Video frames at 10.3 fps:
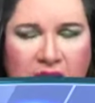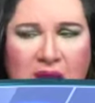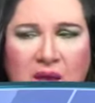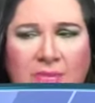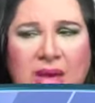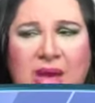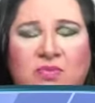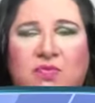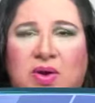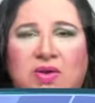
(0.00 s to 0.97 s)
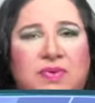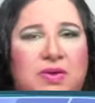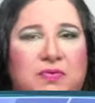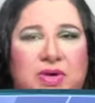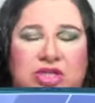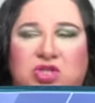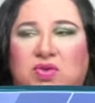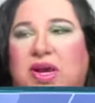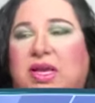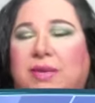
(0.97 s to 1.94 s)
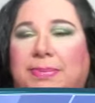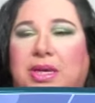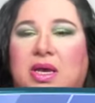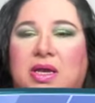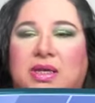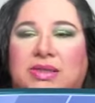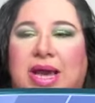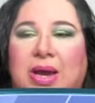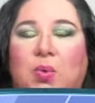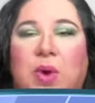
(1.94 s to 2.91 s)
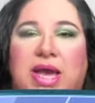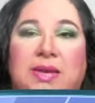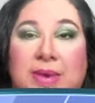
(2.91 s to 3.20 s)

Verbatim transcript: um, i'm very very frustrated because i weighed